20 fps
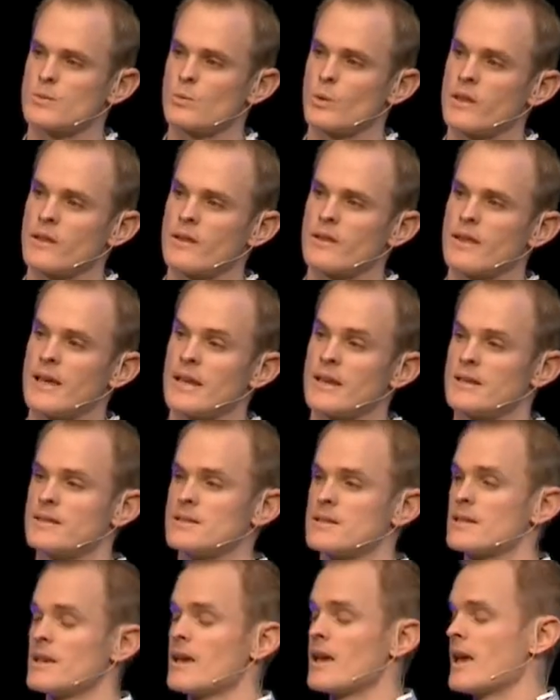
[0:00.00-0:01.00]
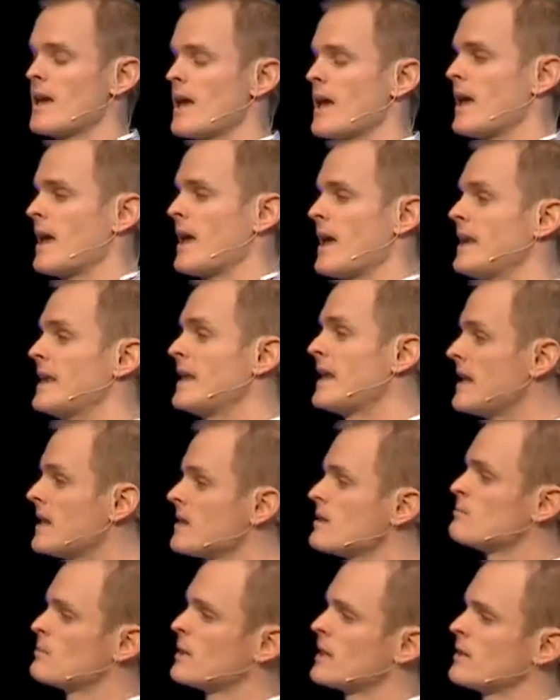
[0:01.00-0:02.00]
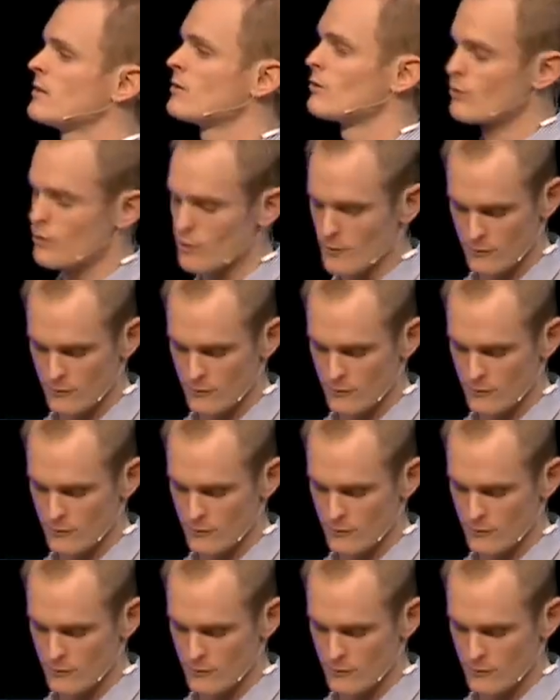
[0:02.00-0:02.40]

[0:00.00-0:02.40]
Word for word: whether that is an enemy or a